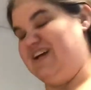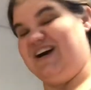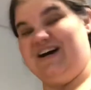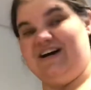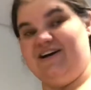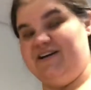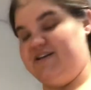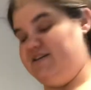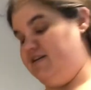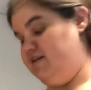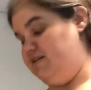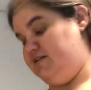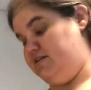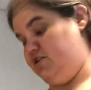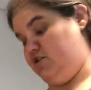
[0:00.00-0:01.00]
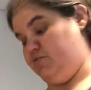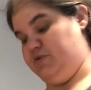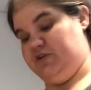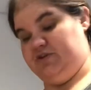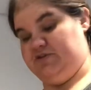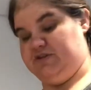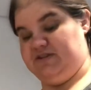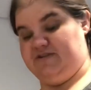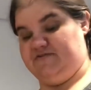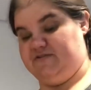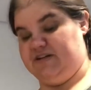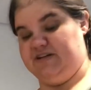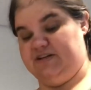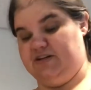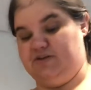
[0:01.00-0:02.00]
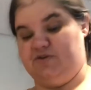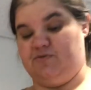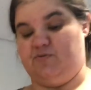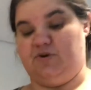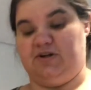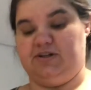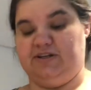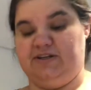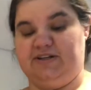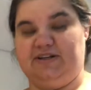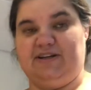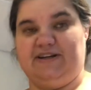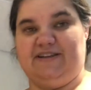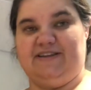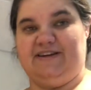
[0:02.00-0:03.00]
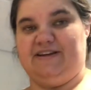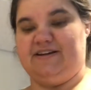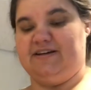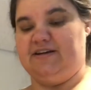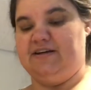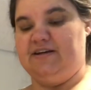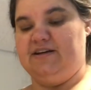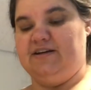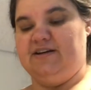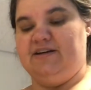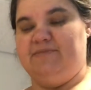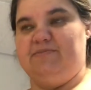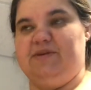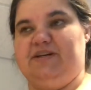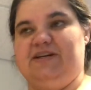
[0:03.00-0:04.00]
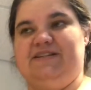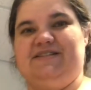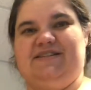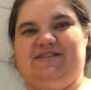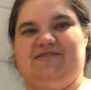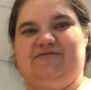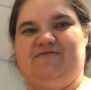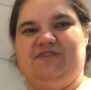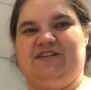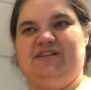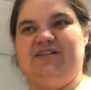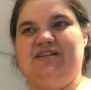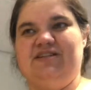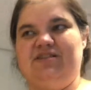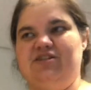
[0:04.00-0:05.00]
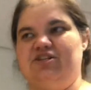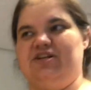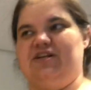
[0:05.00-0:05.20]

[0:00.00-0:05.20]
I still would use it if I needed a wallet. I think because it's vintage, it